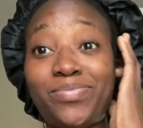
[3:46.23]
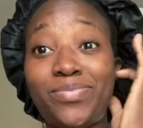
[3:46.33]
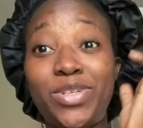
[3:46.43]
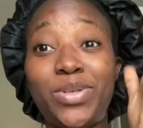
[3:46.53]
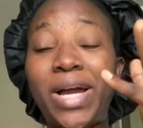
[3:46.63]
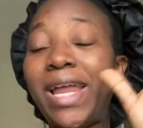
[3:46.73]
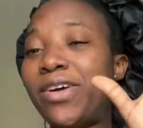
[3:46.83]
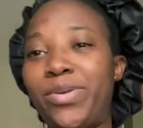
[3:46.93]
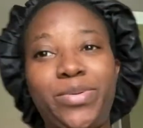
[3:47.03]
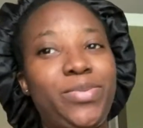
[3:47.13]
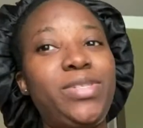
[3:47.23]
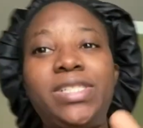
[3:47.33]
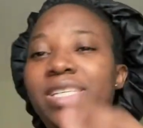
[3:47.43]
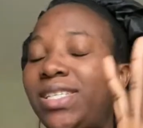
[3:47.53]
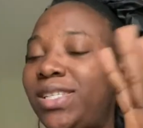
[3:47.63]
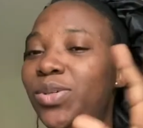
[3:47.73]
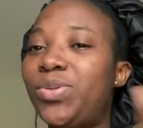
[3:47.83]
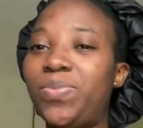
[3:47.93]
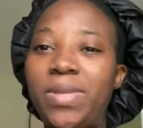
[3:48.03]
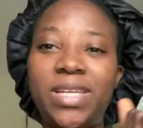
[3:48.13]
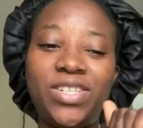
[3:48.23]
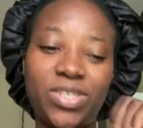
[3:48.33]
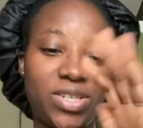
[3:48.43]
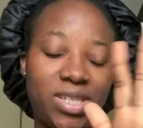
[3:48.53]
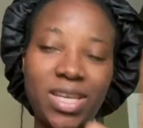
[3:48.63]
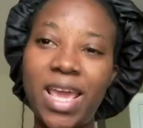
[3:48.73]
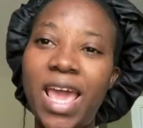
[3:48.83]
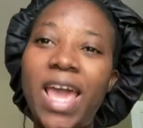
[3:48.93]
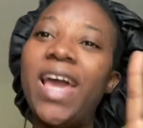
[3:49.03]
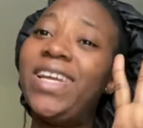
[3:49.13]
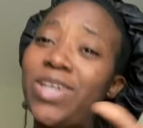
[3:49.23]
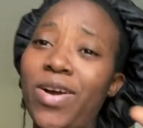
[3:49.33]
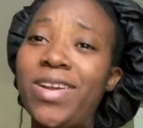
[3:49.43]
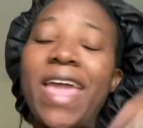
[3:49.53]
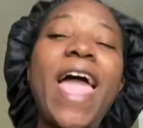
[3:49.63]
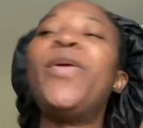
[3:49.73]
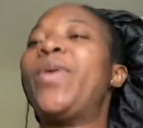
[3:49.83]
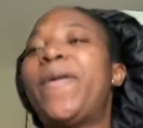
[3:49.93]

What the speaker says: you know, I don't know. This YouTube thing is just, it's hard. Anyway,